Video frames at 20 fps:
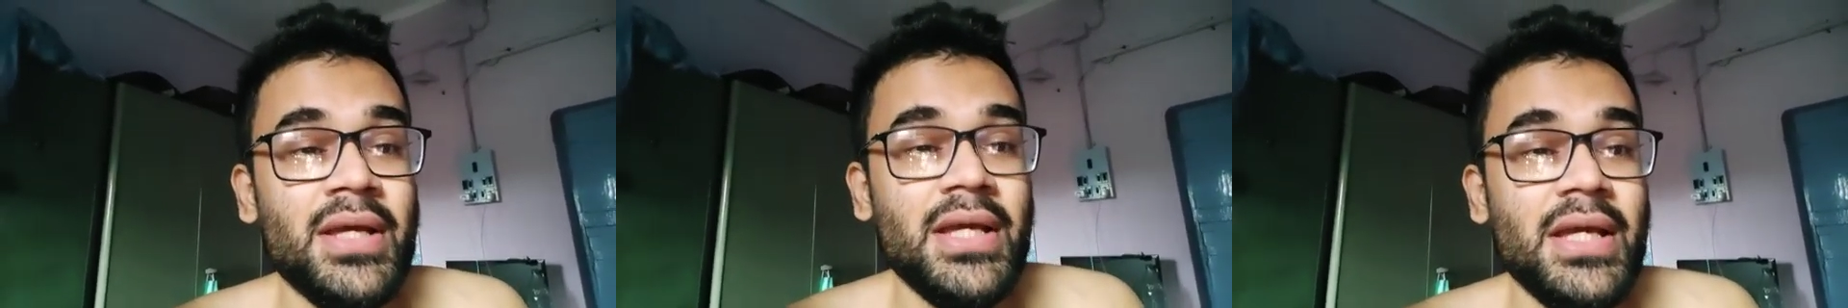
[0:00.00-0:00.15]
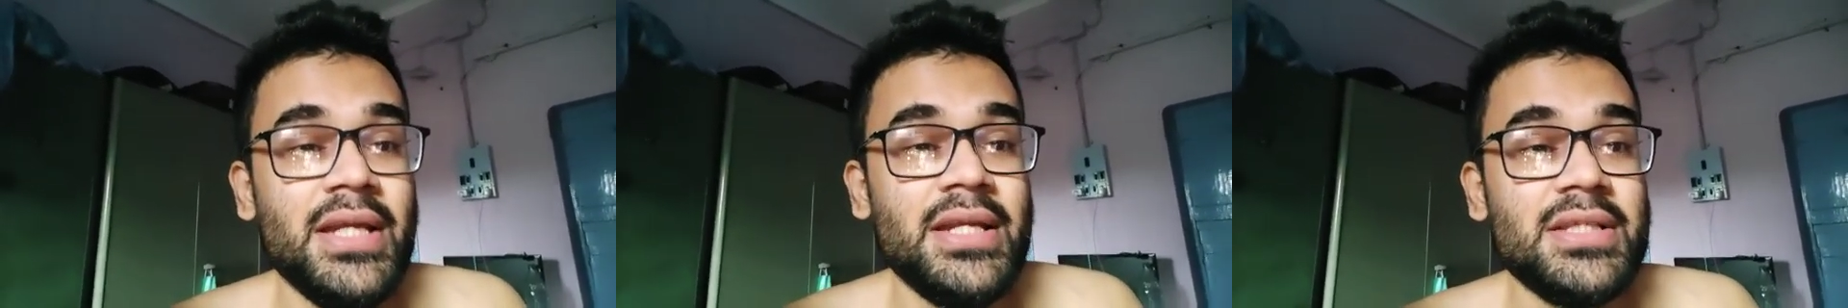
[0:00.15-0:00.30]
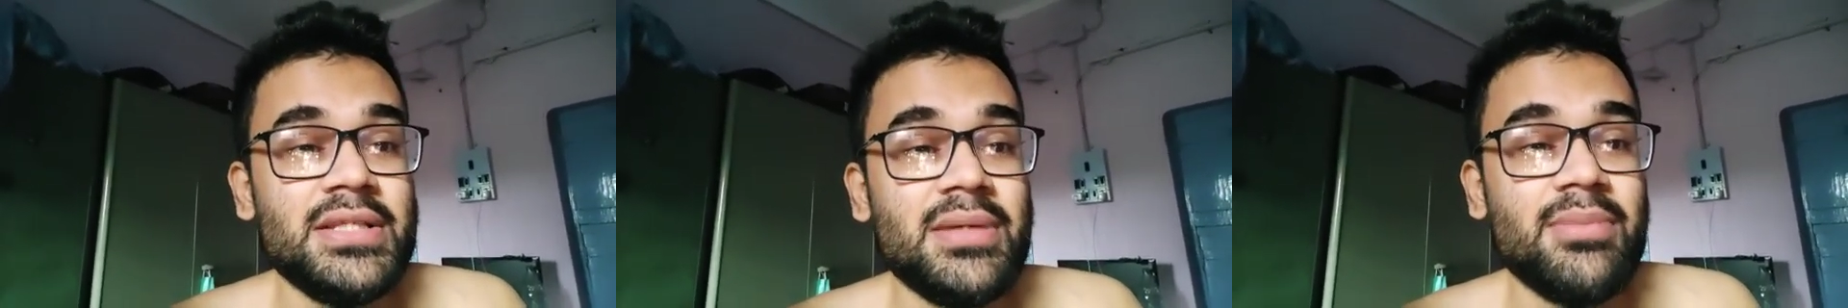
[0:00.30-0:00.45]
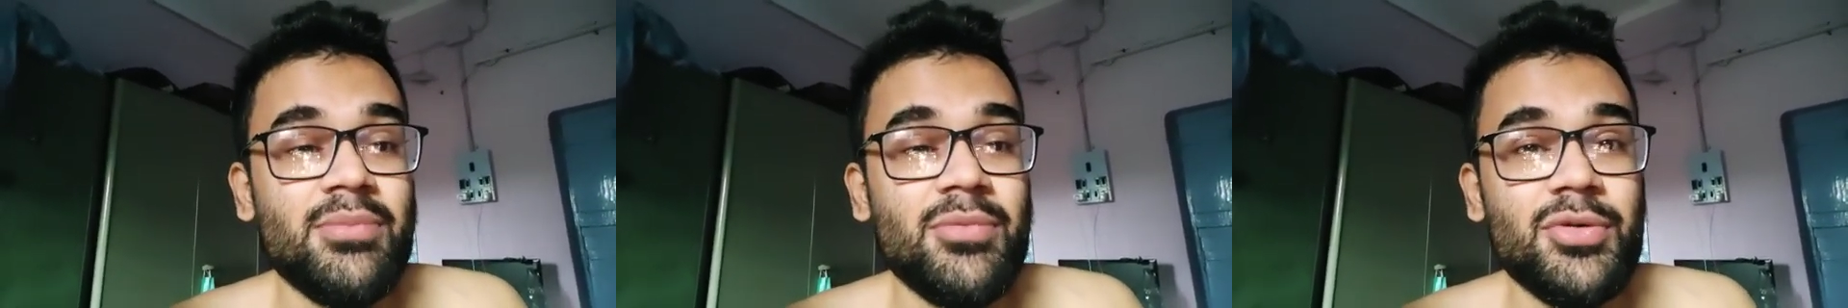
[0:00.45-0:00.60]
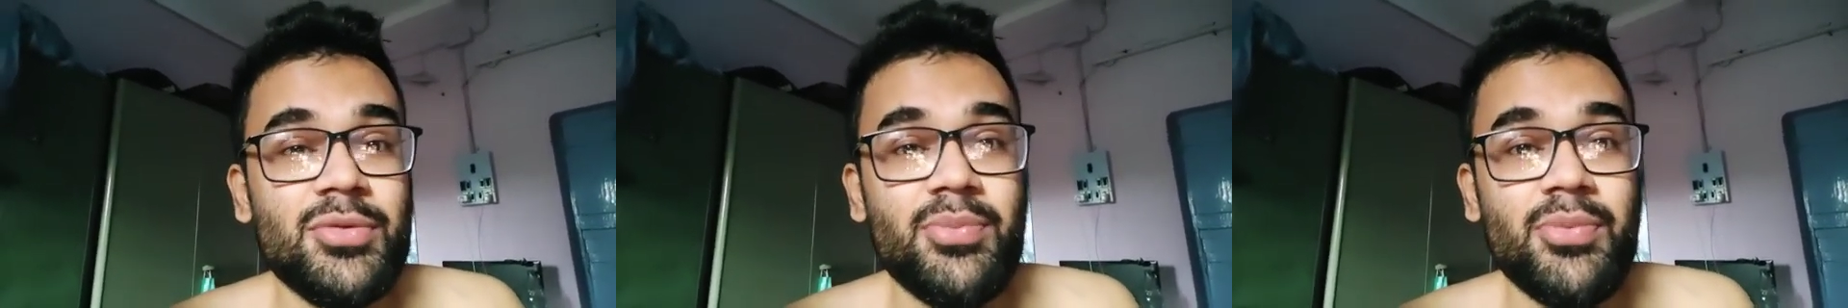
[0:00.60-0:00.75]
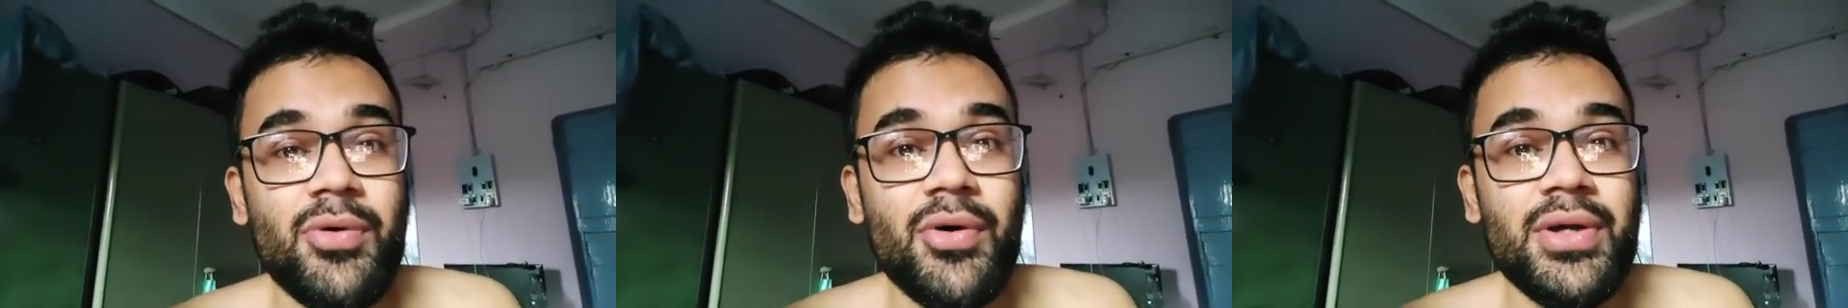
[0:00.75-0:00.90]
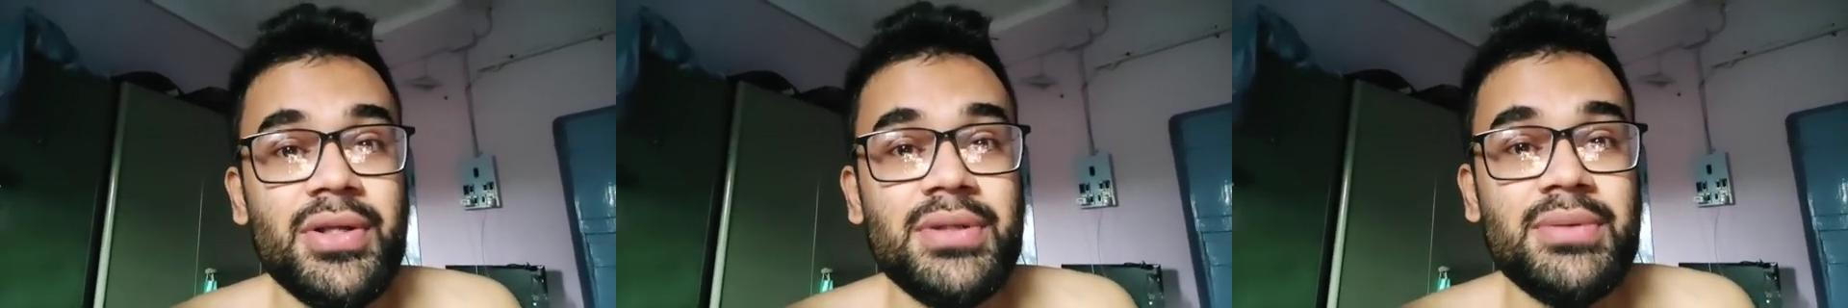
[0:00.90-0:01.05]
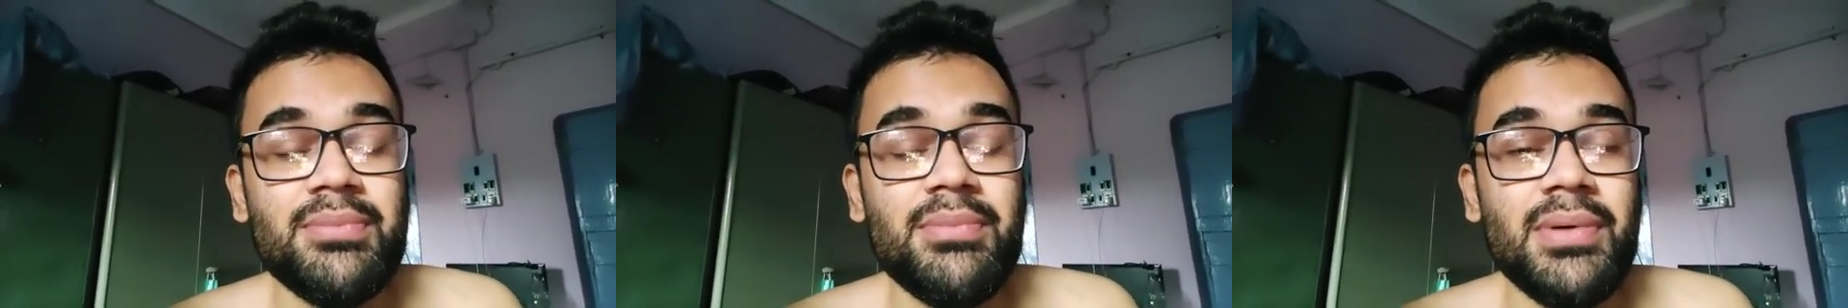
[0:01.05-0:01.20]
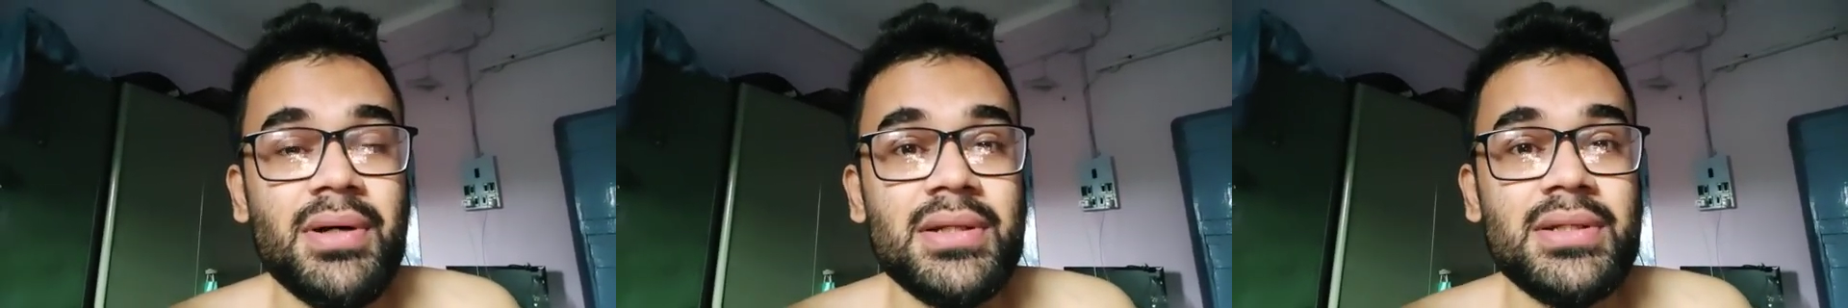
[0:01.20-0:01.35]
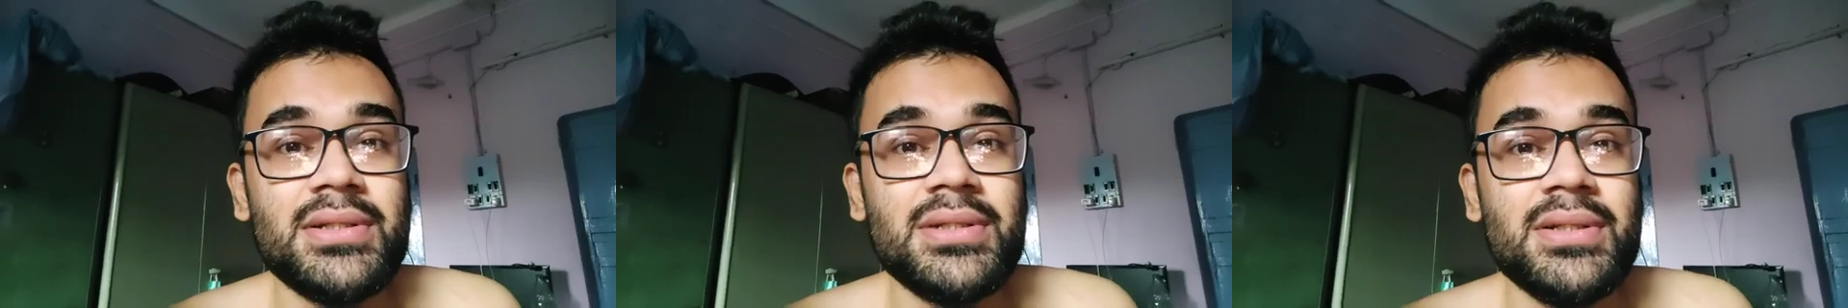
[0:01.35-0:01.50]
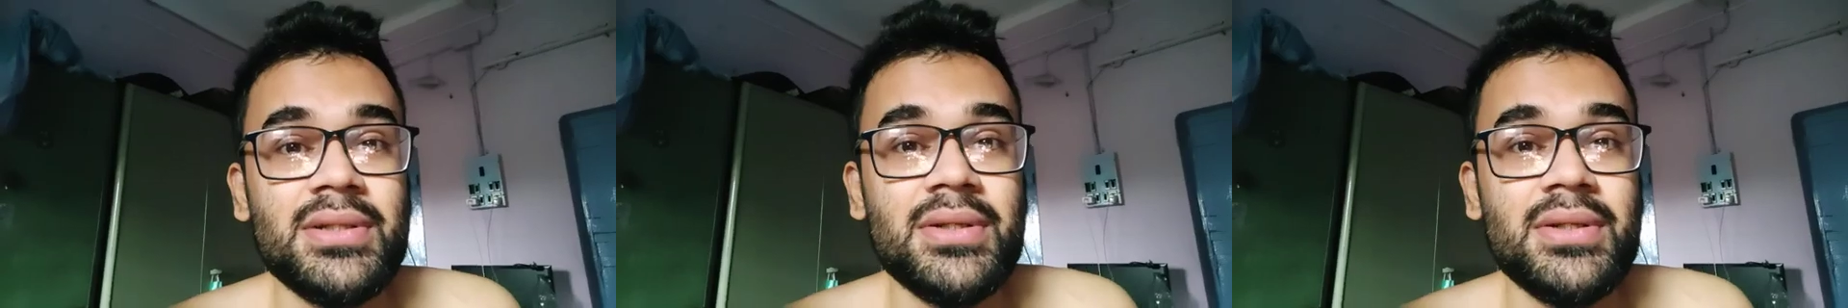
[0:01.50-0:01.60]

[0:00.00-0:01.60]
it is a moot point, but